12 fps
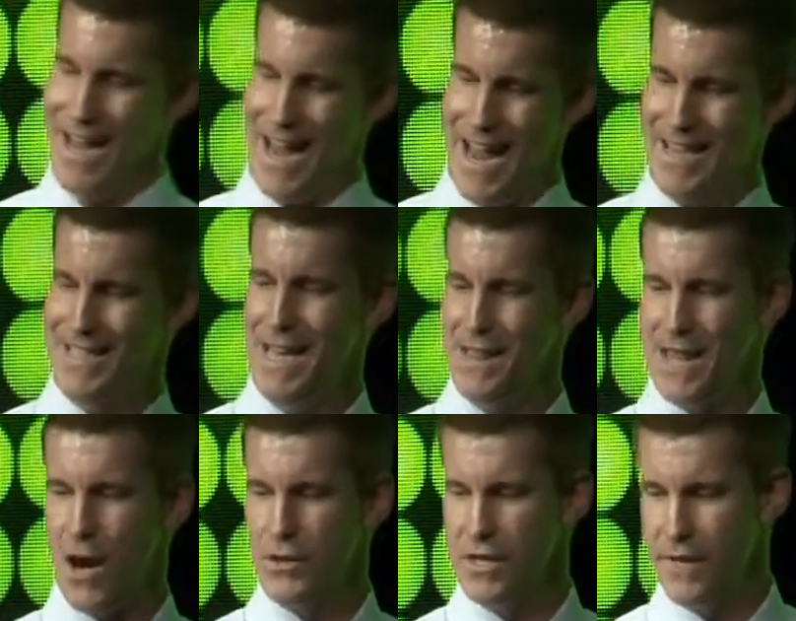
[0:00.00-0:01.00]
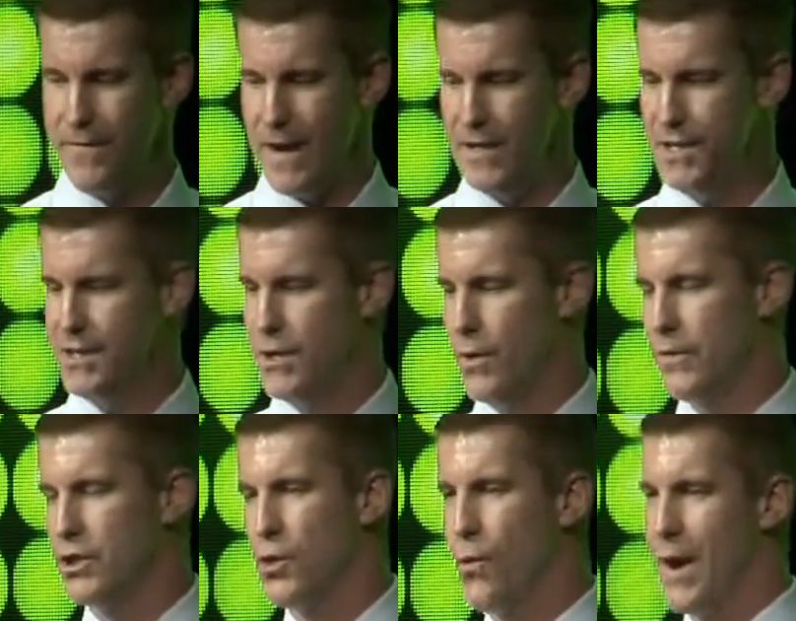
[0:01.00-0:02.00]
18,000 devices in over
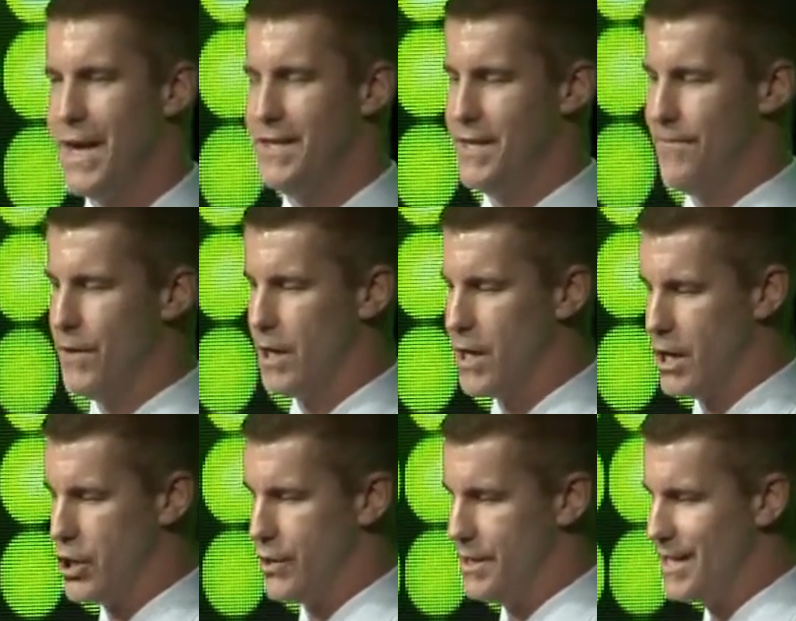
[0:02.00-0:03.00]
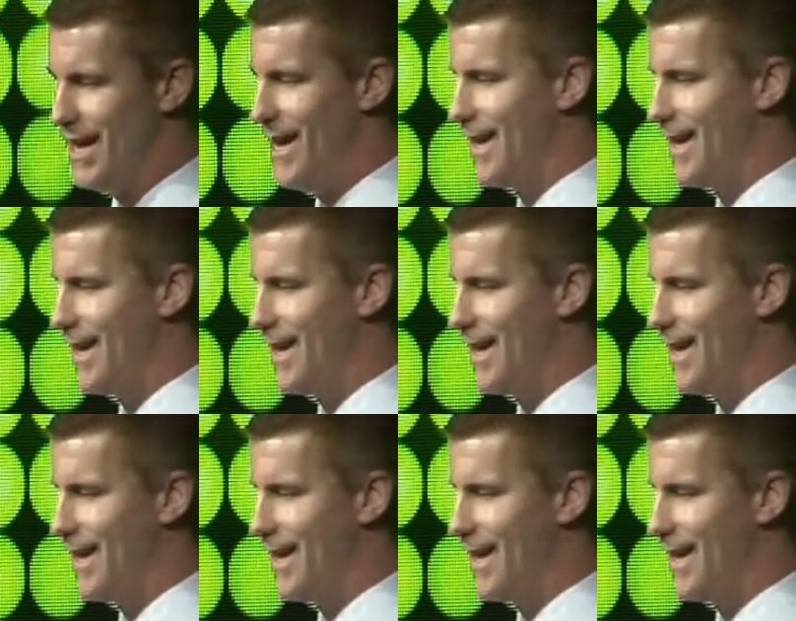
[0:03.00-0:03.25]
20 different countries,